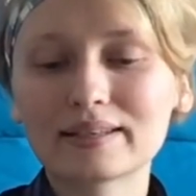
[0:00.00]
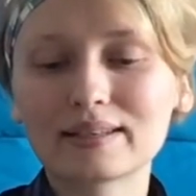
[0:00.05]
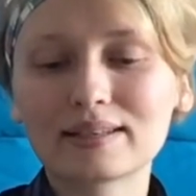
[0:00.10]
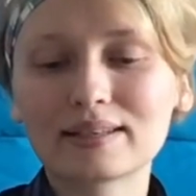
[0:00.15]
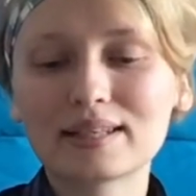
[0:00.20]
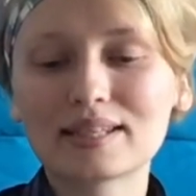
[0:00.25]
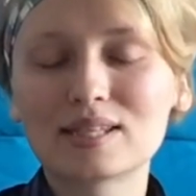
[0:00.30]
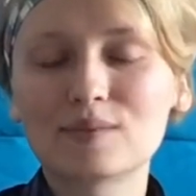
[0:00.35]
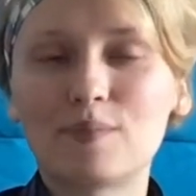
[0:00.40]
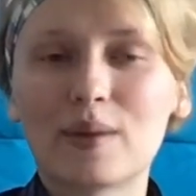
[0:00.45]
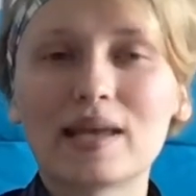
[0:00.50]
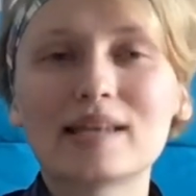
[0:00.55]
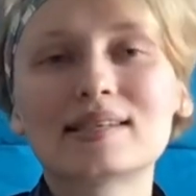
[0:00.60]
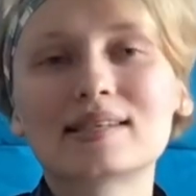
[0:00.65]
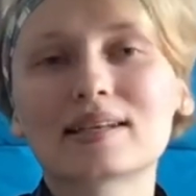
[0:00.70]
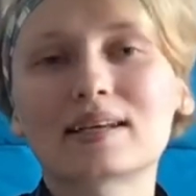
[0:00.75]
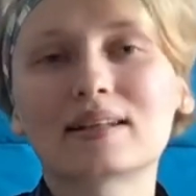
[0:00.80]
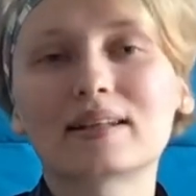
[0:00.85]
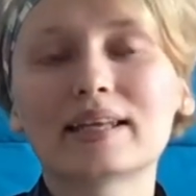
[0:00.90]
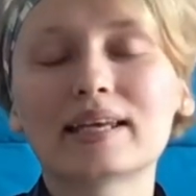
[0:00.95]
it's
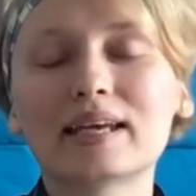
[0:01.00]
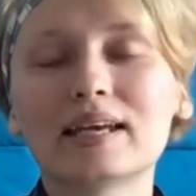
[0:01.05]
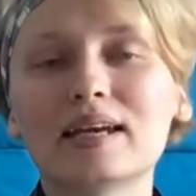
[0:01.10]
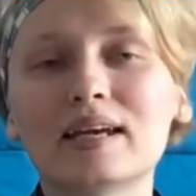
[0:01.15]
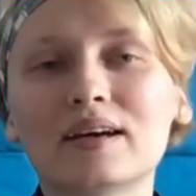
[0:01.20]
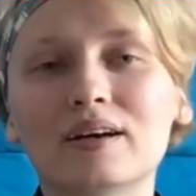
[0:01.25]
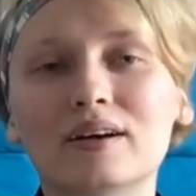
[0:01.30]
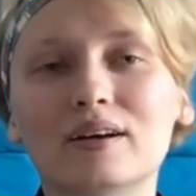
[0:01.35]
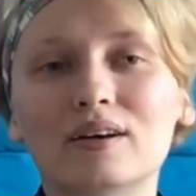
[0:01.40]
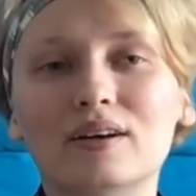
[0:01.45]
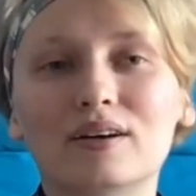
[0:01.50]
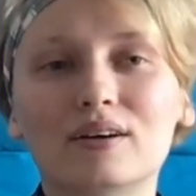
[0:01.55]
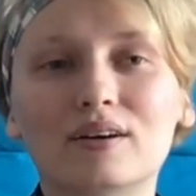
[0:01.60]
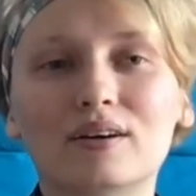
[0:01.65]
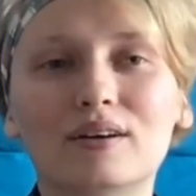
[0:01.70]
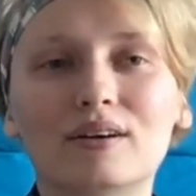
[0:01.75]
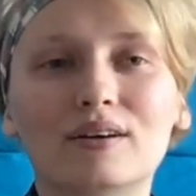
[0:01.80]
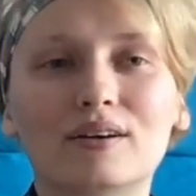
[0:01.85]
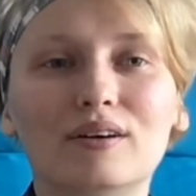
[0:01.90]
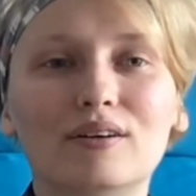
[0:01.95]
basically
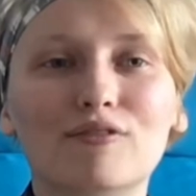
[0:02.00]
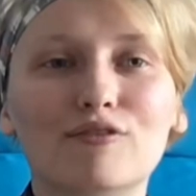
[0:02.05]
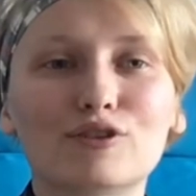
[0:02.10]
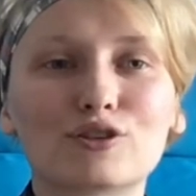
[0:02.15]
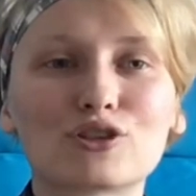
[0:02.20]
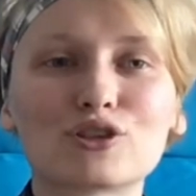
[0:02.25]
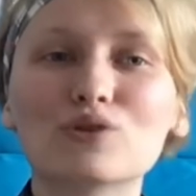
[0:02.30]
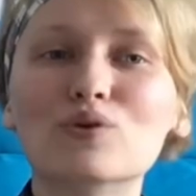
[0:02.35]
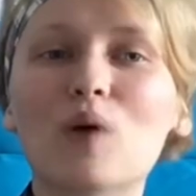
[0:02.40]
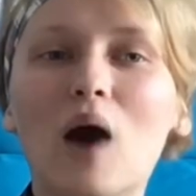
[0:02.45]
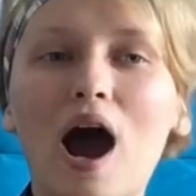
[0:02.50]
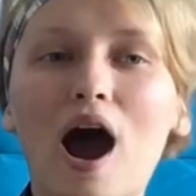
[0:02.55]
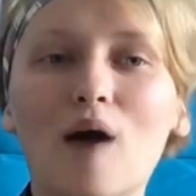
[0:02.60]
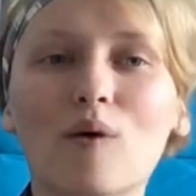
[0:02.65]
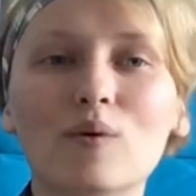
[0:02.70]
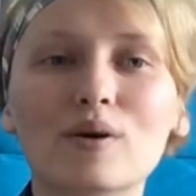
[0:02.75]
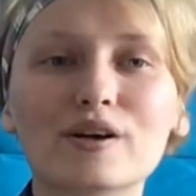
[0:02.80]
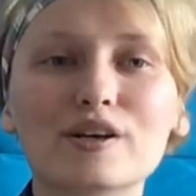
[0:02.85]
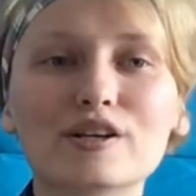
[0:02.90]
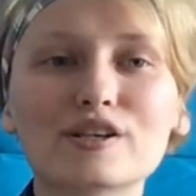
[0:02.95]
two
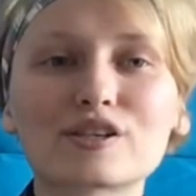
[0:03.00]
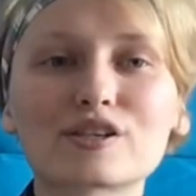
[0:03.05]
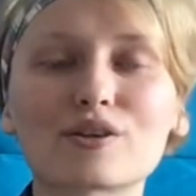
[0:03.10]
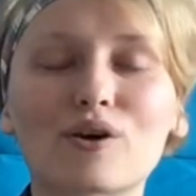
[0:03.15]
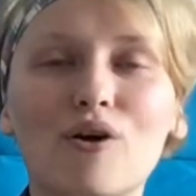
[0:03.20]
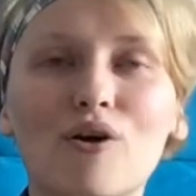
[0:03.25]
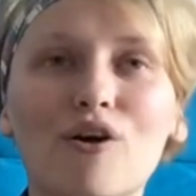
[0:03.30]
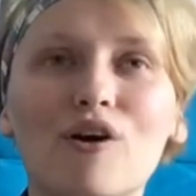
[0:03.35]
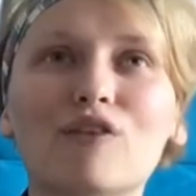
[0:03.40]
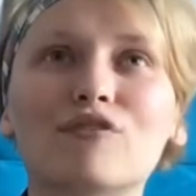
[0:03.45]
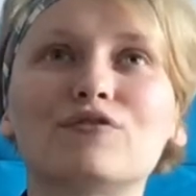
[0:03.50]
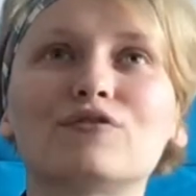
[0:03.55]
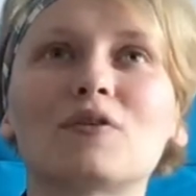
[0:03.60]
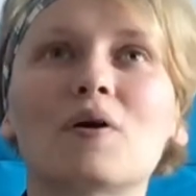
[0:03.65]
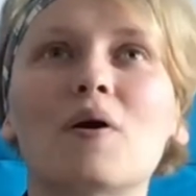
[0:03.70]
hours of